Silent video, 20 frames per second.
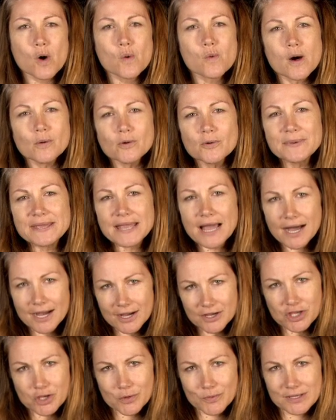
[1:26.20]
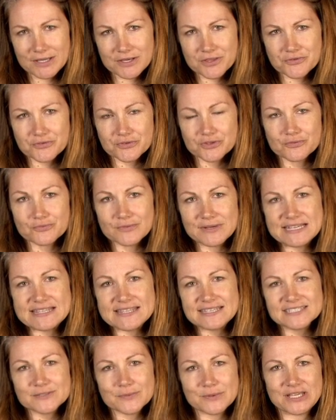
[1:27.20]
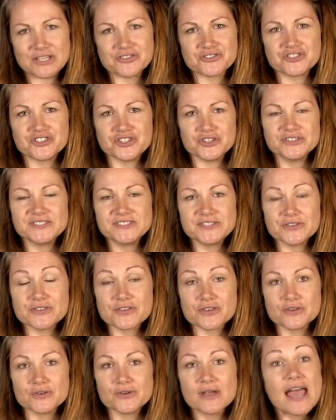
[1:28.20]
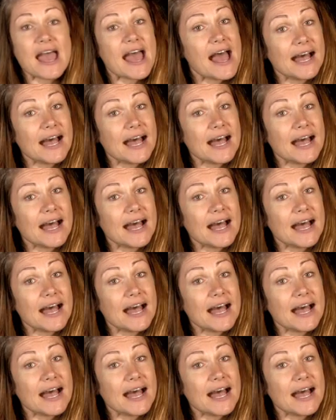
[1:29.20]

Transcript: What we'll be arguing through the readings we introduce you to